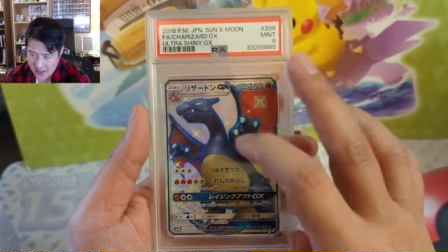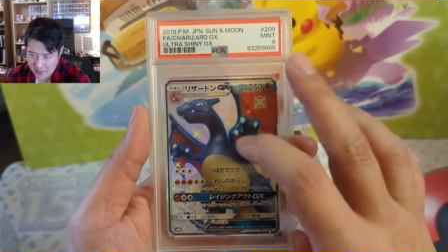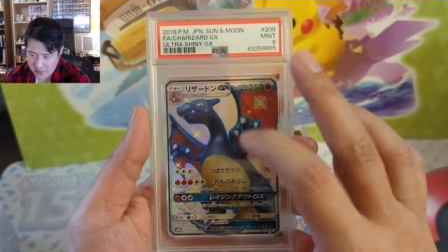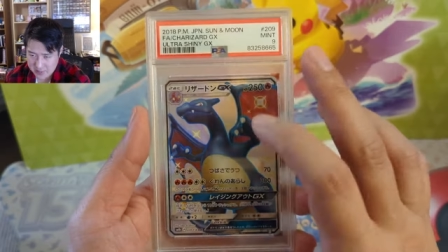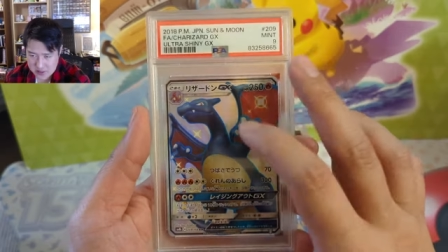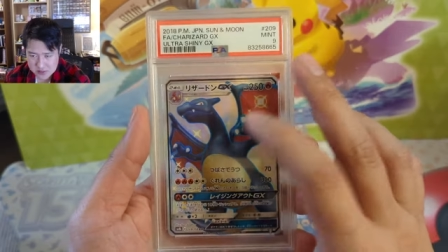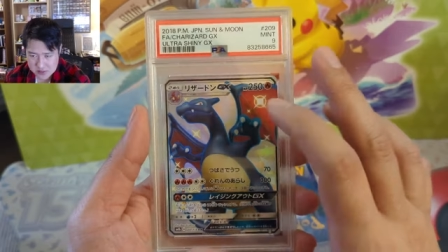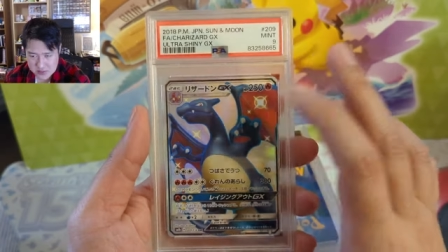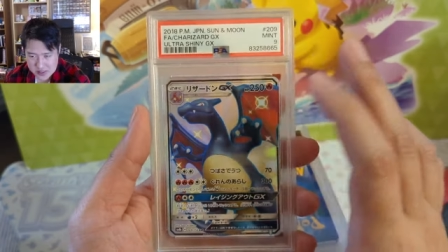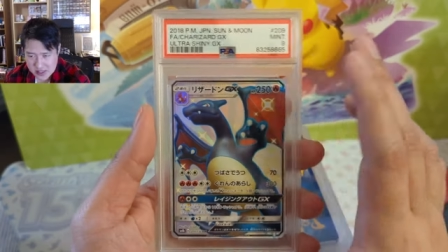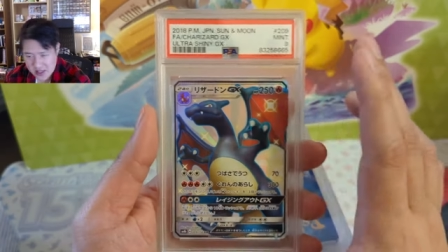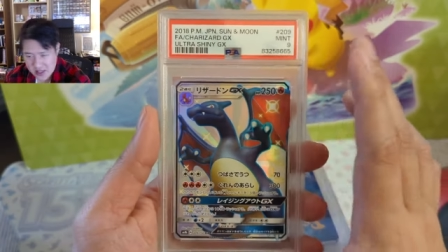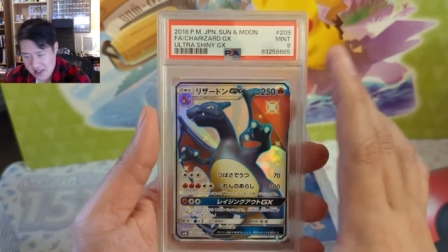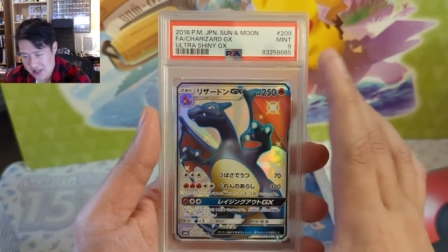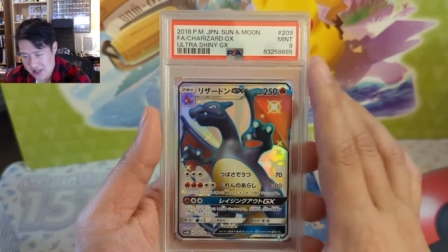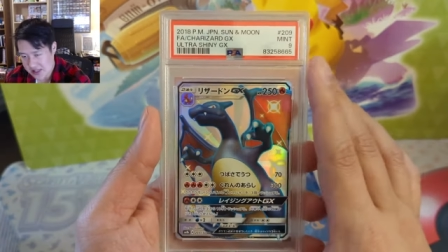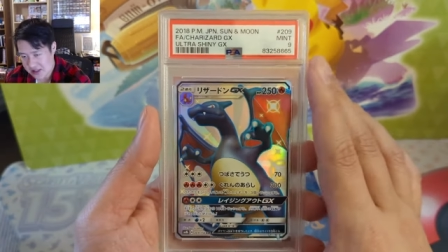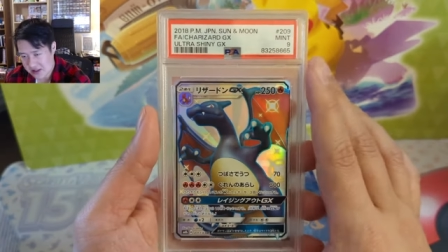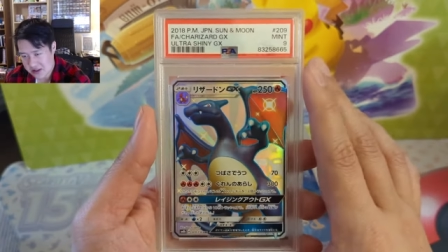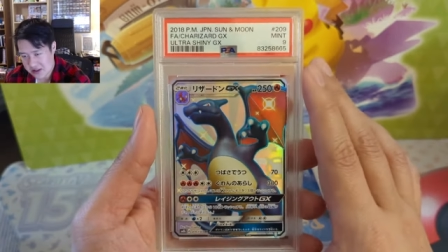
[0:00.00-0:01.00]
just
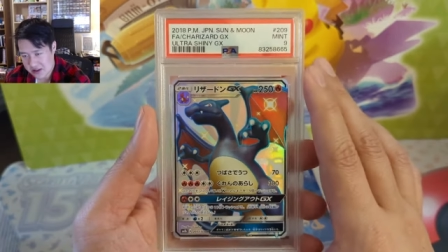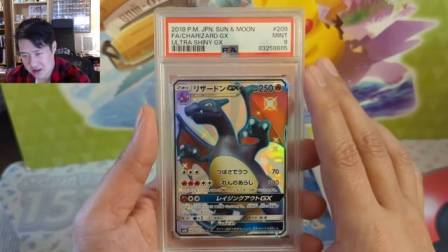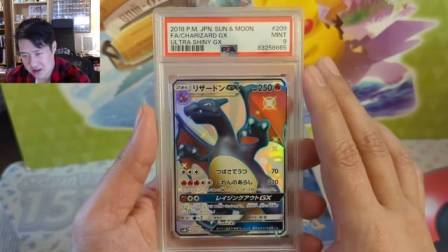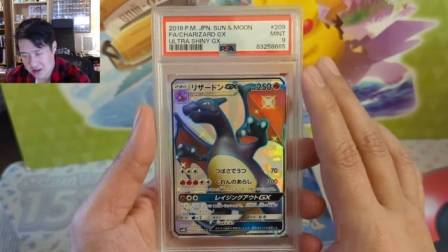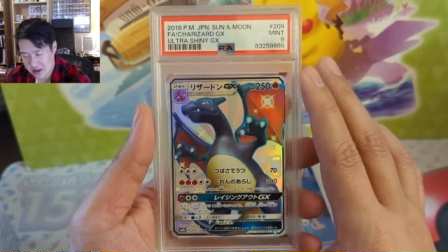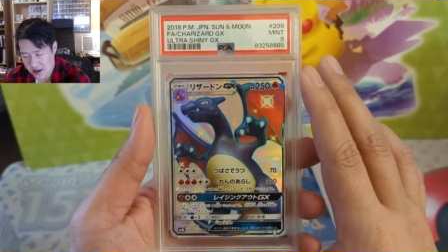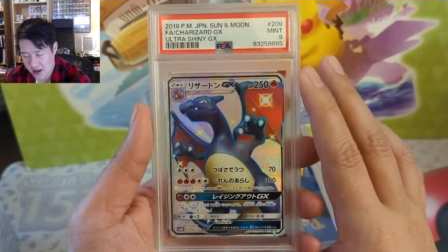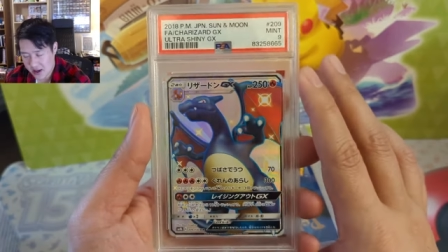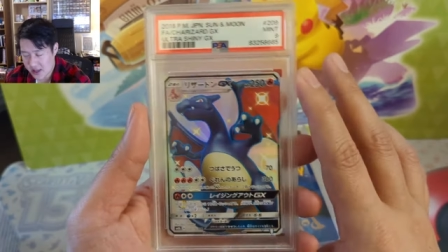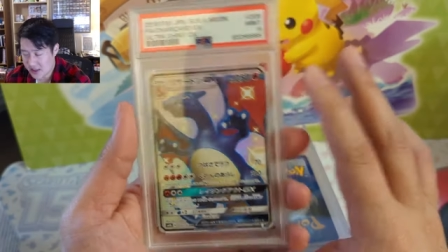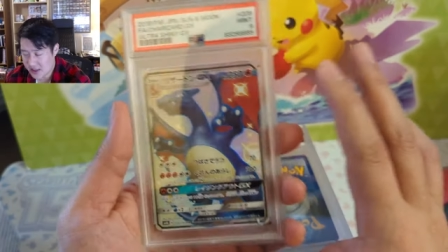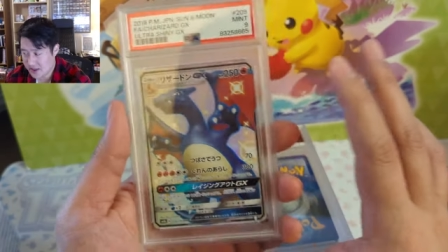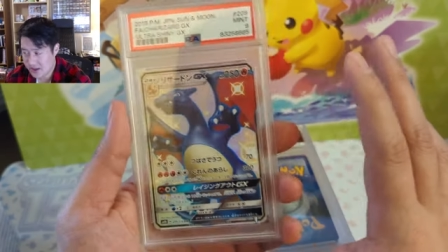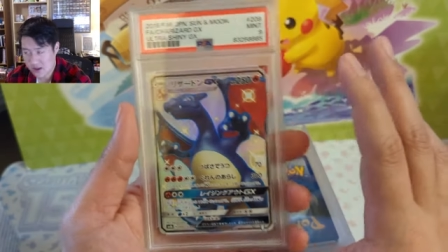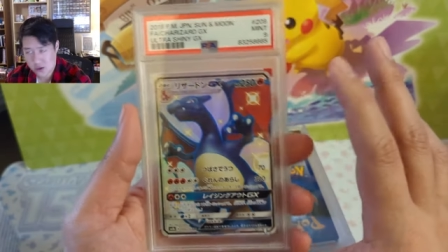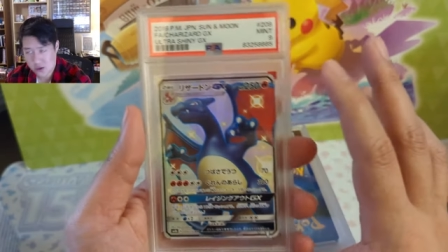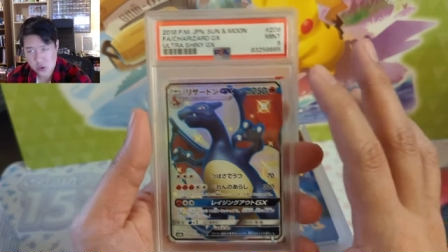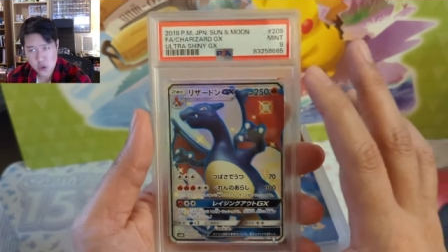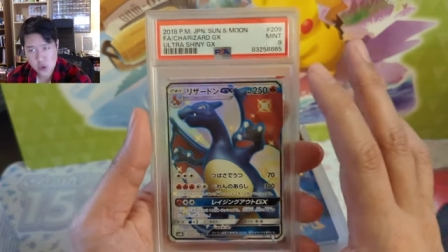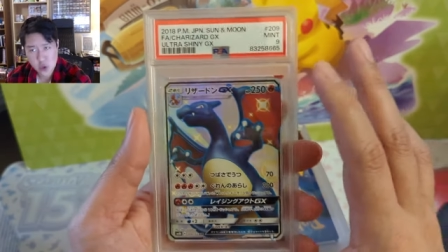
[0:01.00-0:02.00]
because in
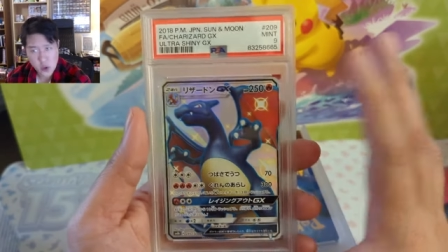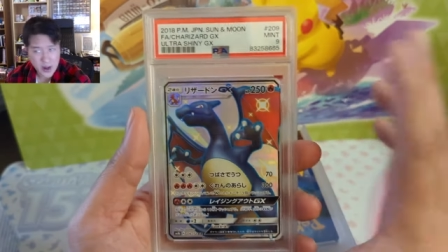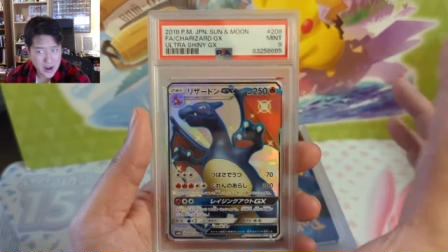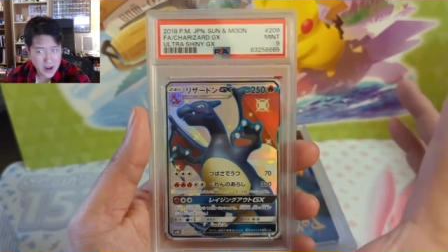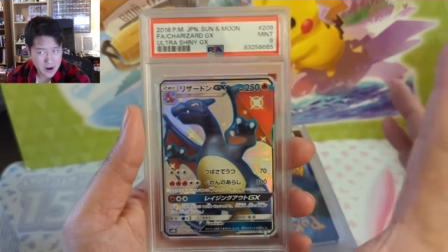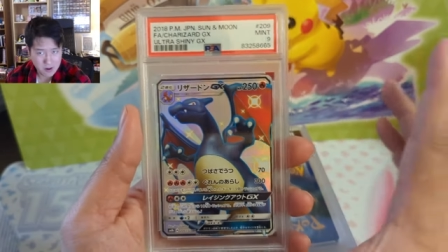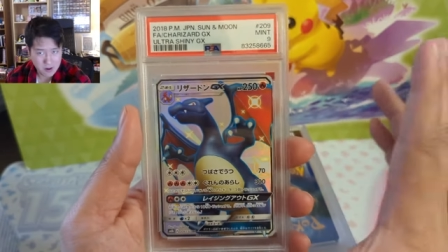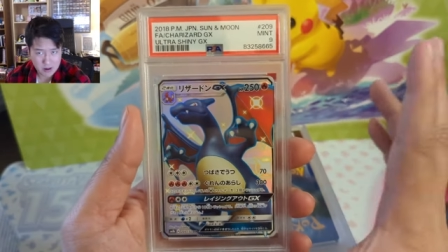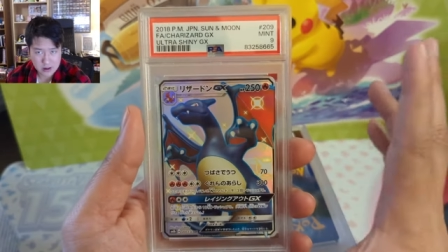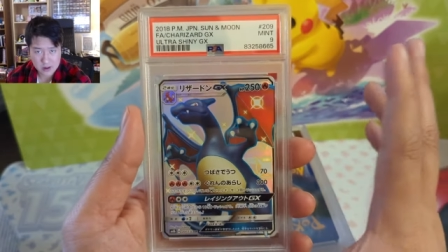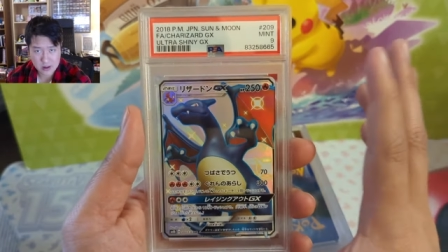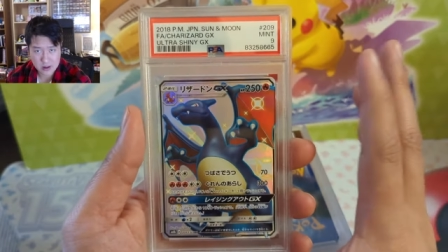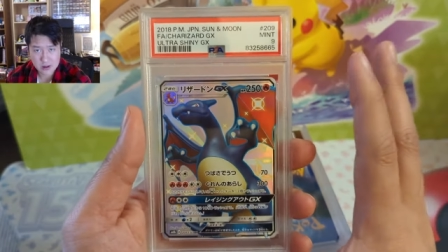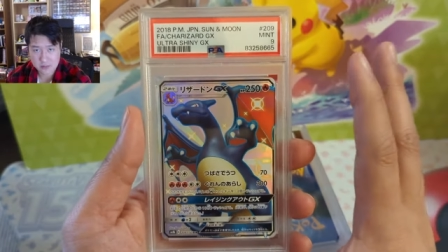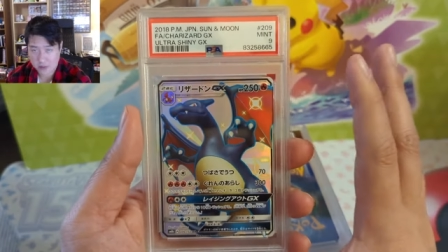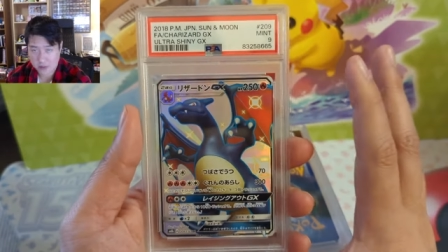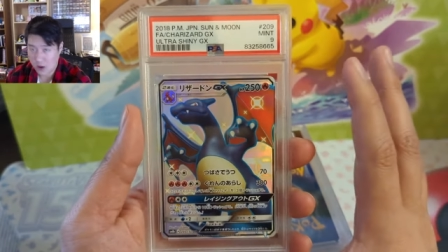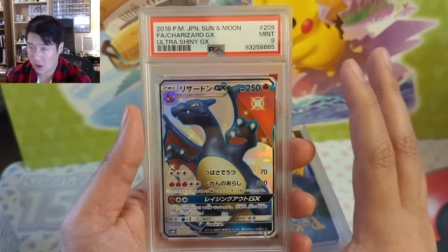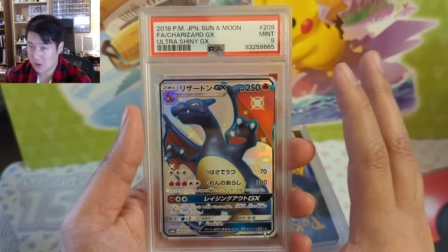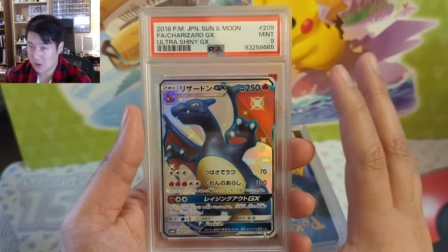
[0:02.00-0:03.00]
this new era
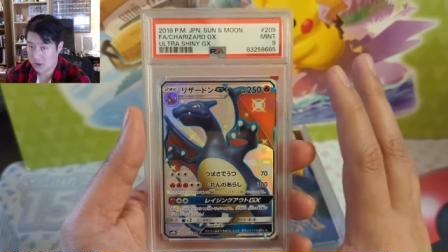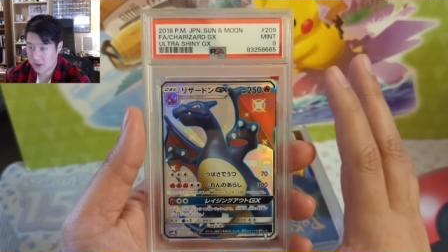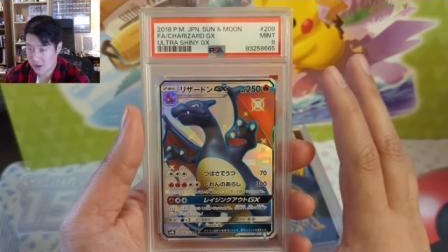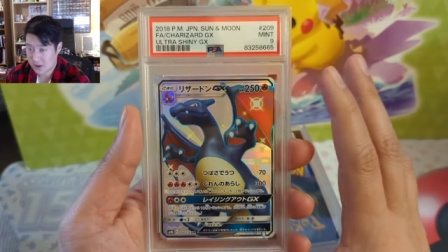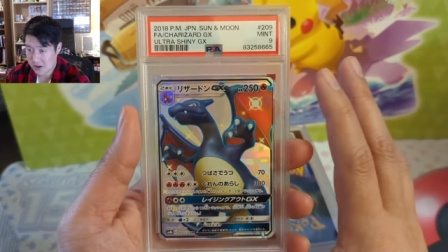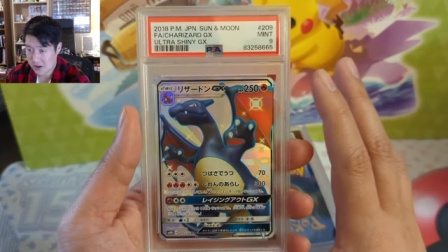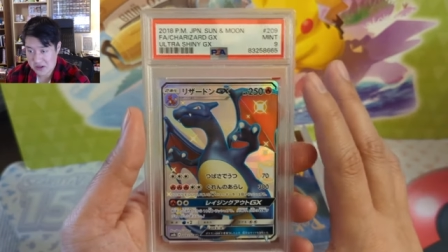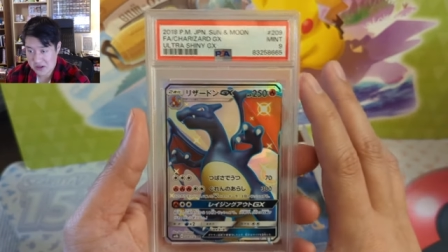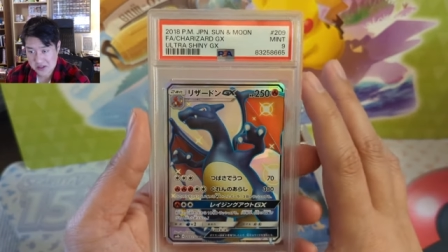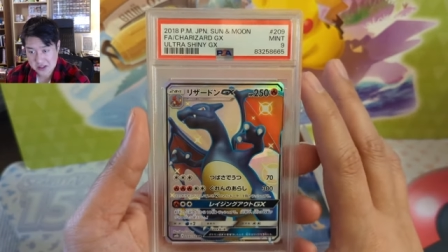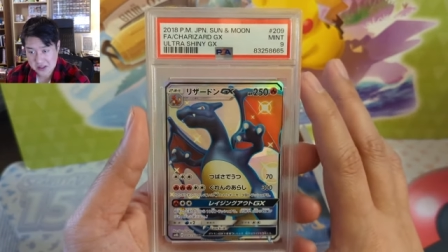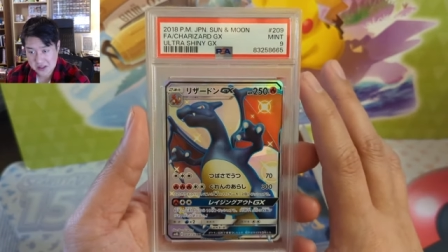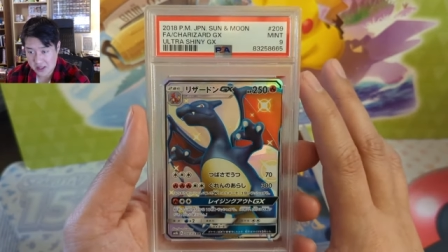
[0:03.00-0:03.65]
of alt arts,